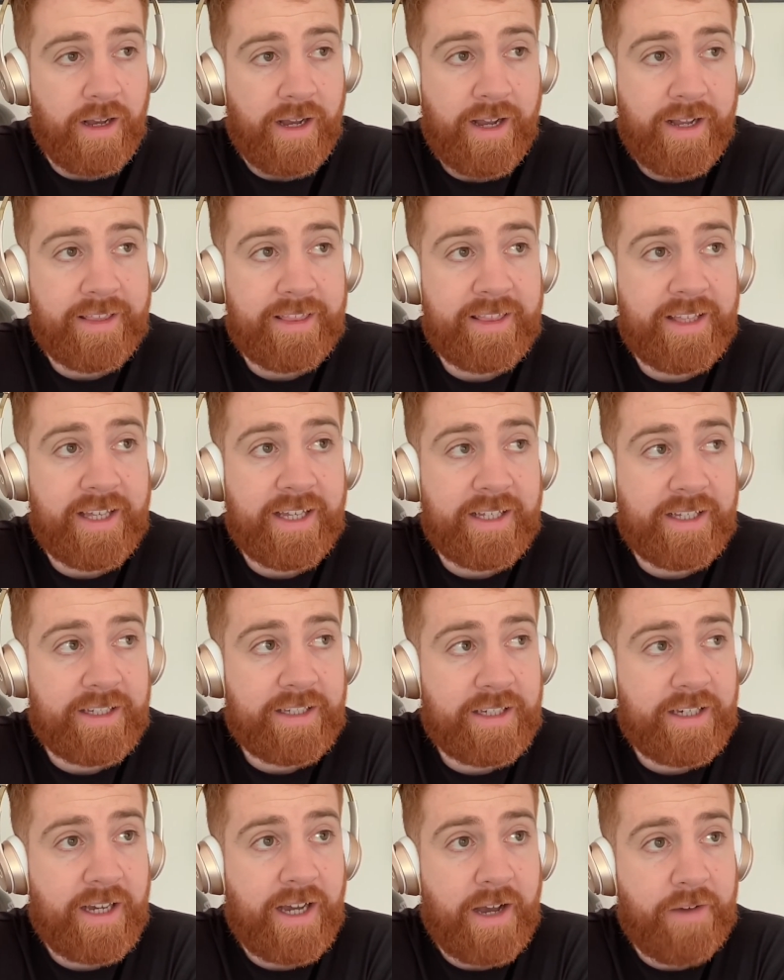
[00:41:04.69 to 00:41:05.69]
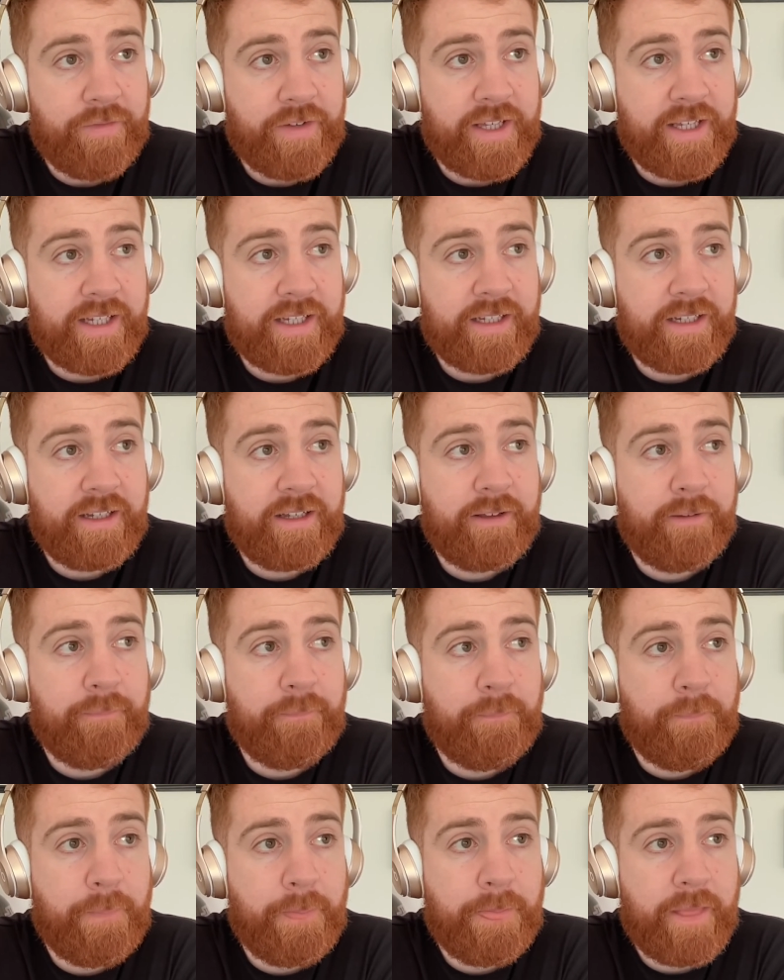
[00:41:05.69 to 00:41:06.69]
I think having
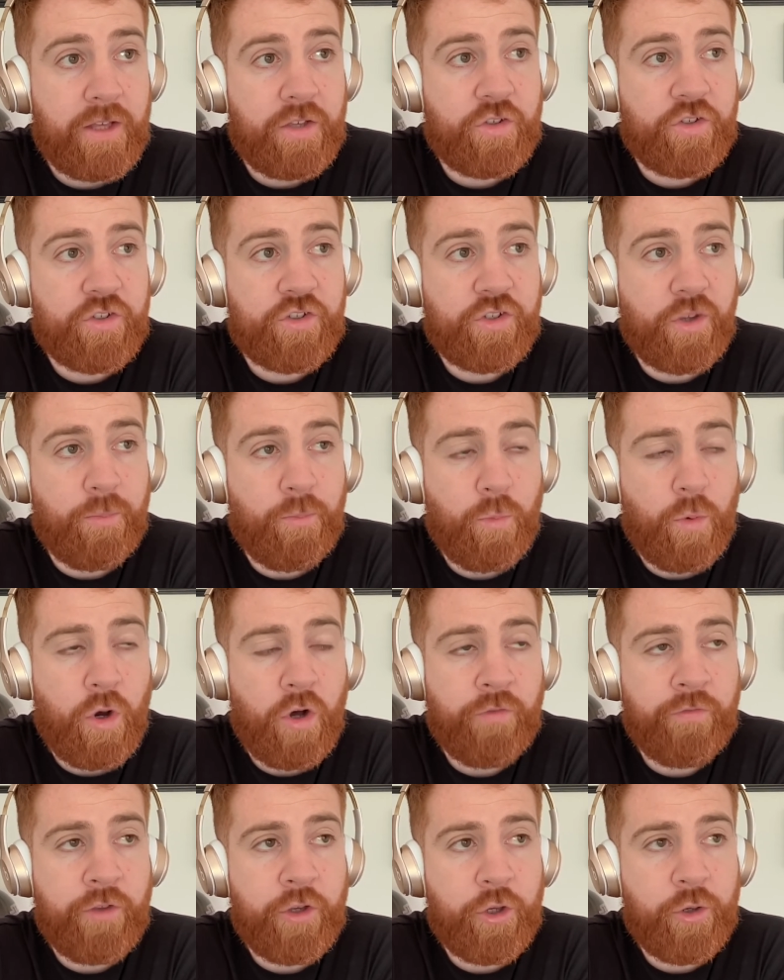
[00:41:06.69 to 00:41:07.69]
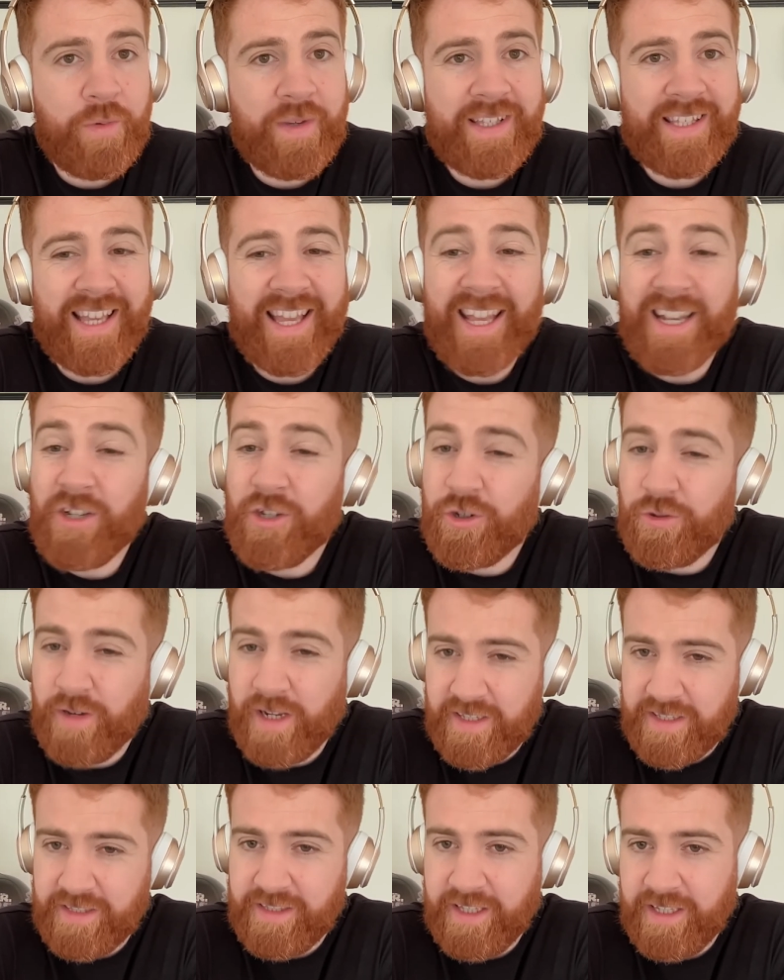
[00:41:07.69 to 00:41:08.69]
someone who is
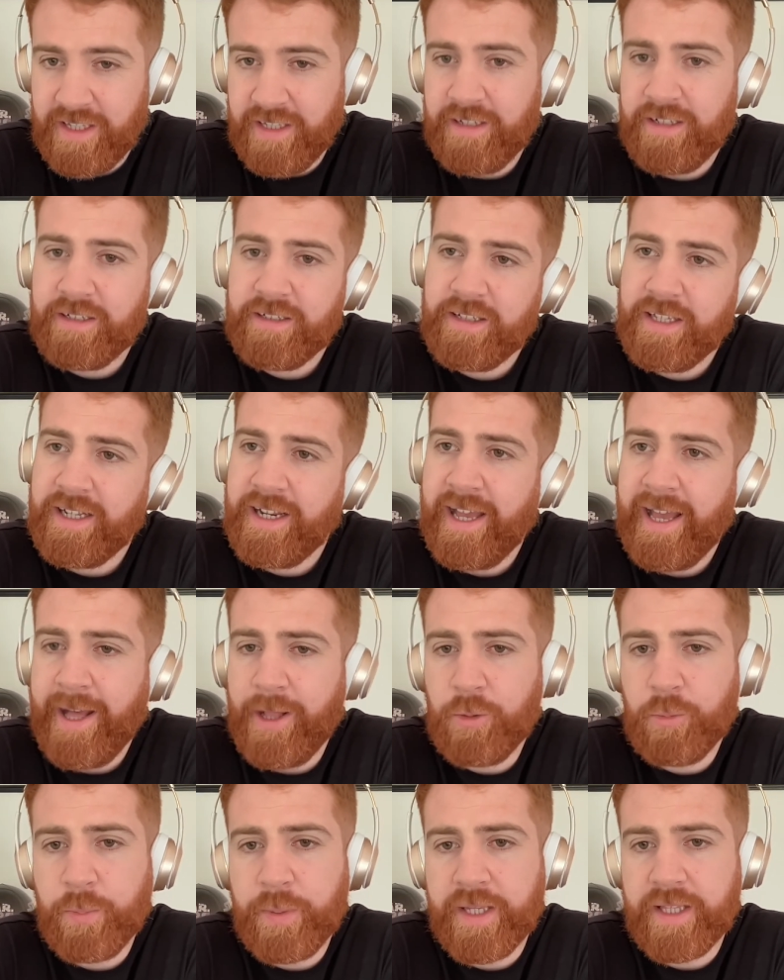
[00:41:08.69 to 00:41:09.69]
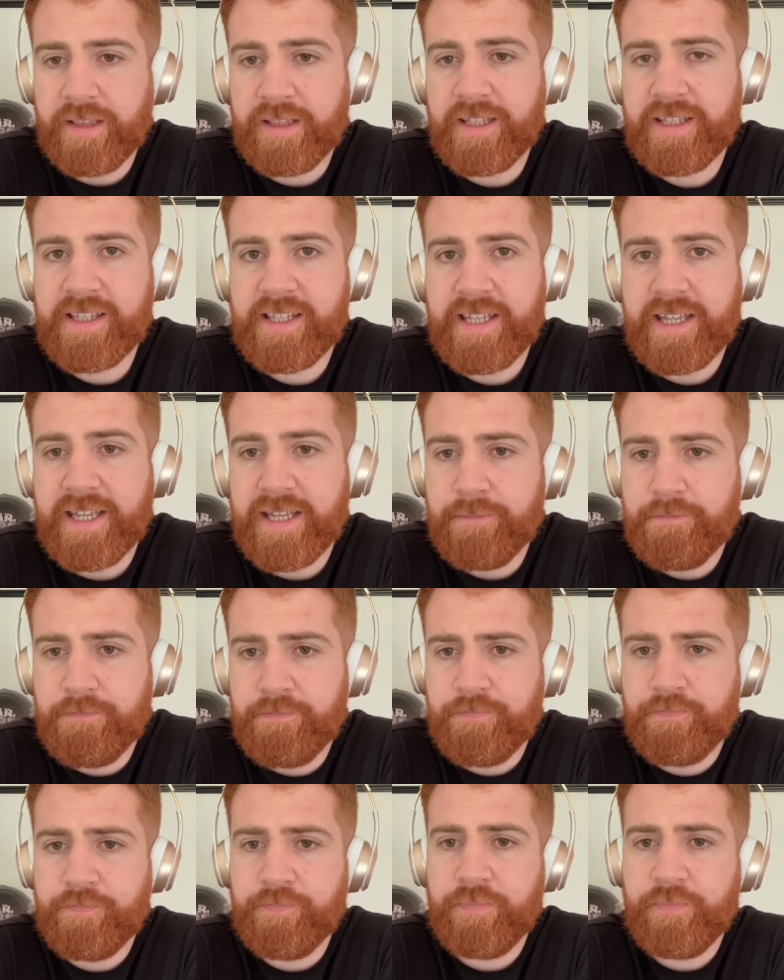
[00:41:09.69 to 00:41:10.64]
interested in helping the team